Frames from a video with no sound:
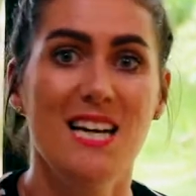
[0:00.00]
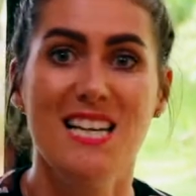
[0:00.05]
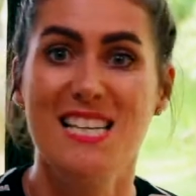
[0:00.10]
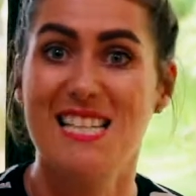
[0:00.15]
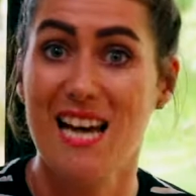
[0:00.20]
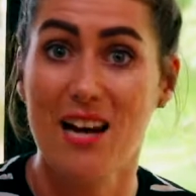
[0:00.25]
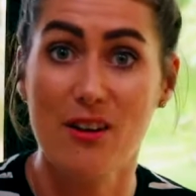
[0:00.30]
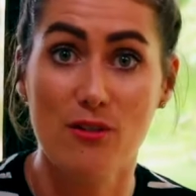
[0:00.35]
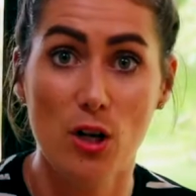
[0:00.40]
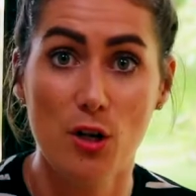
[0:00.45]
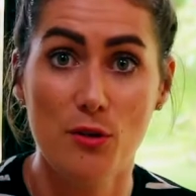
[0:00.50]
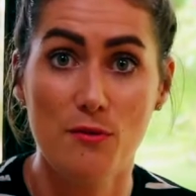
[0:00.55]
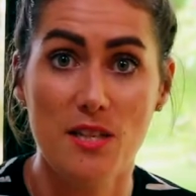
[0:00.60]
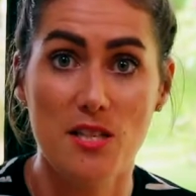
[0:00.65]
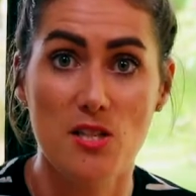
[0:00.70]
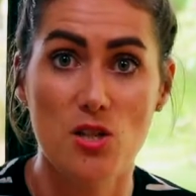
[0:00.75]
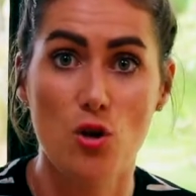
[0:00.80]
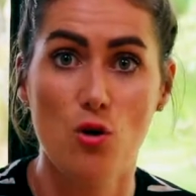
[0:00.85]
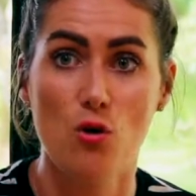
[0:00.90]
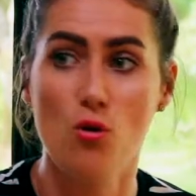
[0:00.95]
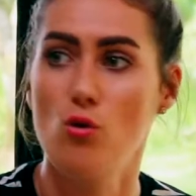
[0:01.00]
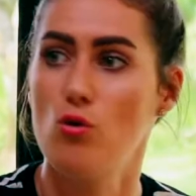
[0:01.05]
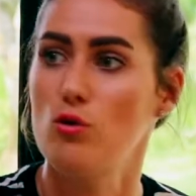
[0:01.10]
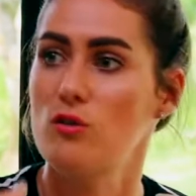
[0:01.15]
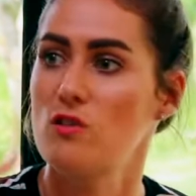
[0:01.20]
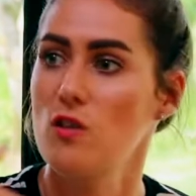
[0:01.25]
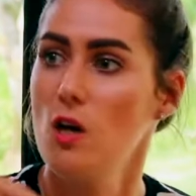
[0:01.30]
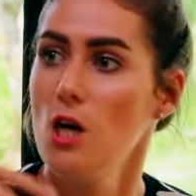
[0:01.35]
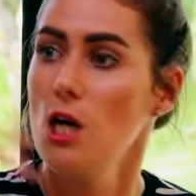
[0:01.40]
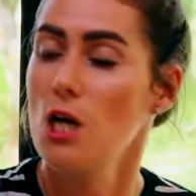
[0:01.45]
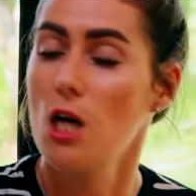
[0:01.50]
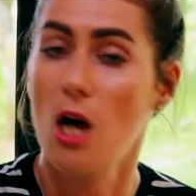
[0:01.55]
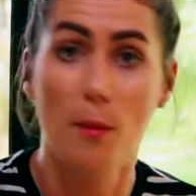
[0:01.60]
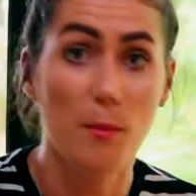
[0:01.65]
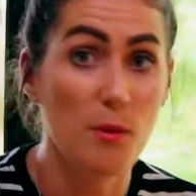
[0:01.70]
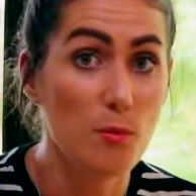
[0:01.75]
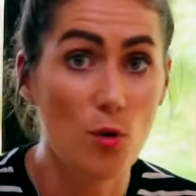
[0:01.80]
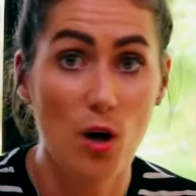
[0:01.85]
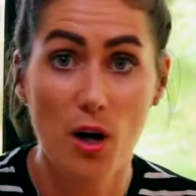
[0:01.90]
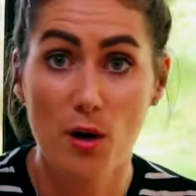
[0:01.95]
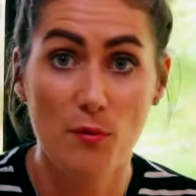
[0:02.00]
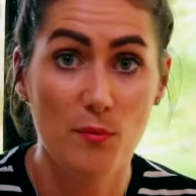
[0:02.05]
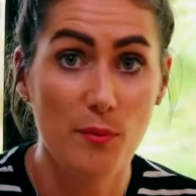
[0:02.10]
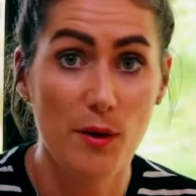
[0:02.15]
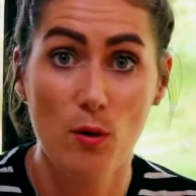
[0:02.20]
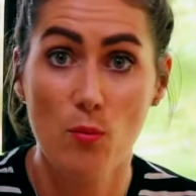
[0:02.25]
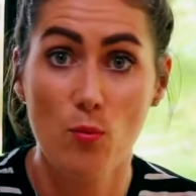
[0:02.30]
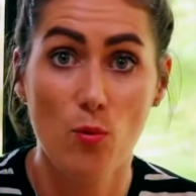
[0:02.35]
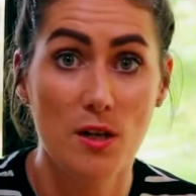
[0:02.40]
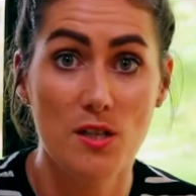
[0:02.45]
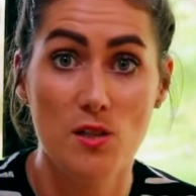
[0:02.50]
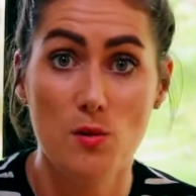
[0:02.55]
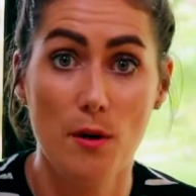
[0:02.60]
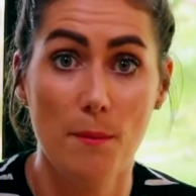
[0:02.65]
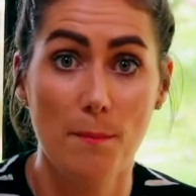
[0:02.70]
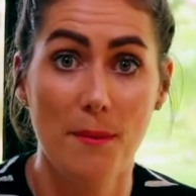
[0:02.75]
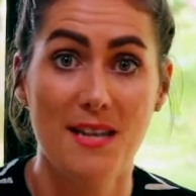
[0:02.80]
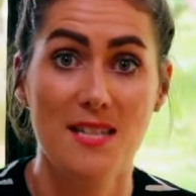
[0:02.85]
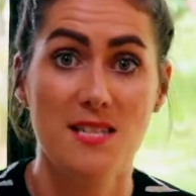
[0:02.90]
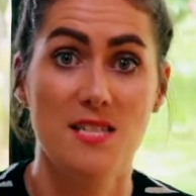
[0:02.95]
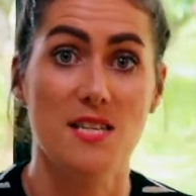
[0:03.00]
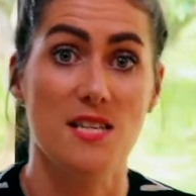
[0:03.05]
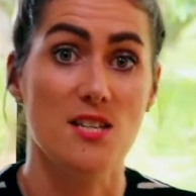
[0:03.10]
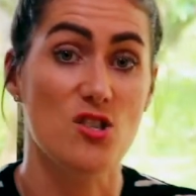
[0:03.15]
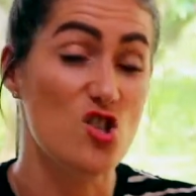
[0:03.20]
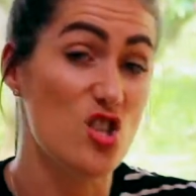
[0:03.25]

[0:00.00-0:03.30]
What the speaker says: download this course, come and work with me on one-to-one basis,